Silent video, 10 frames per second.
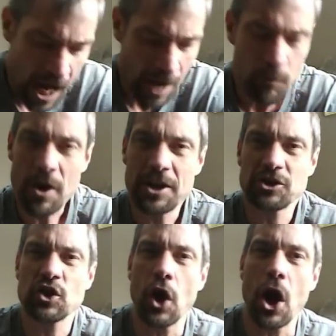I want to
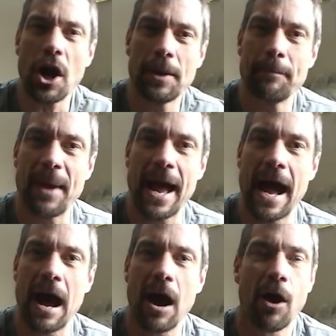talk
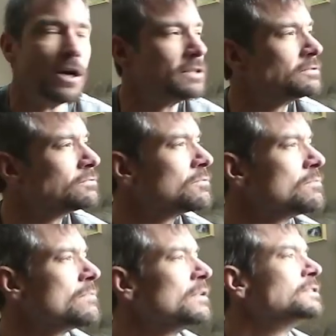about,
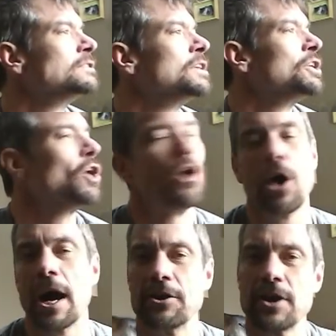you
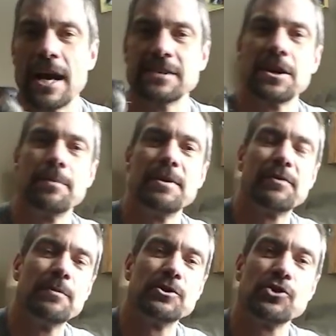know, how you guys are going to be
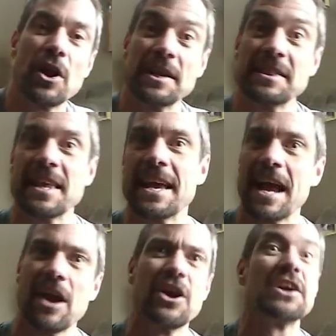from the trucking
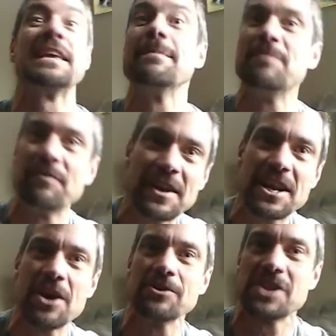thing. I'm going to keep the
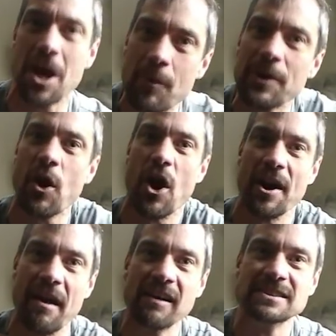videos going
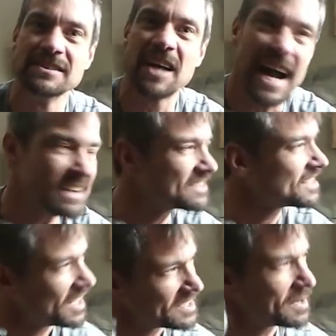on. I
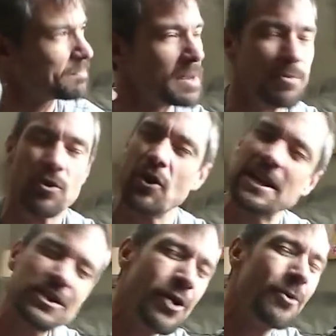just, some people are
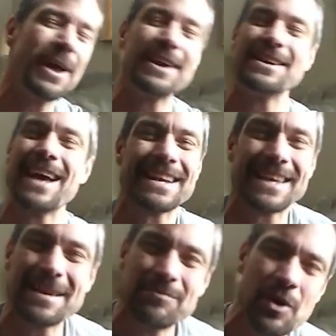like, yo, man, you got to
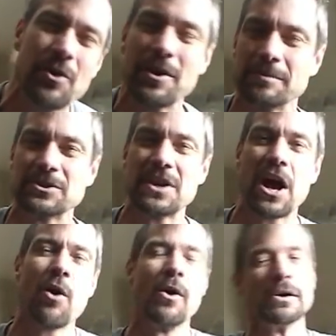keep doing them.
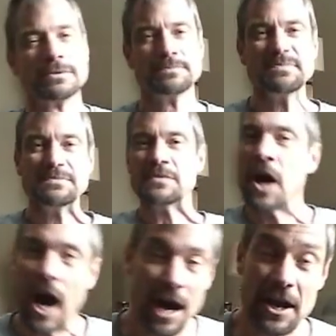So
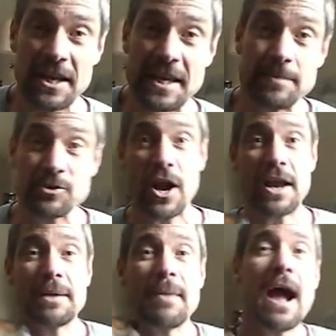I'm going to keep
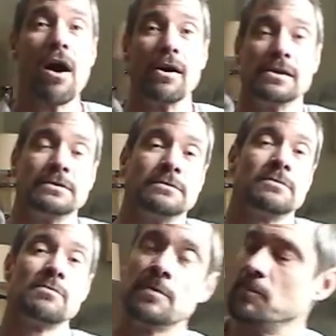trying them out.
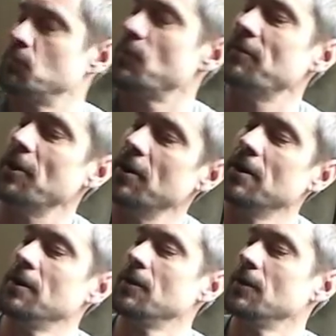River,
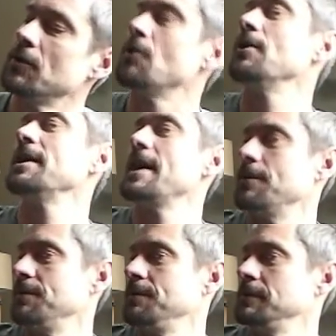go lay down.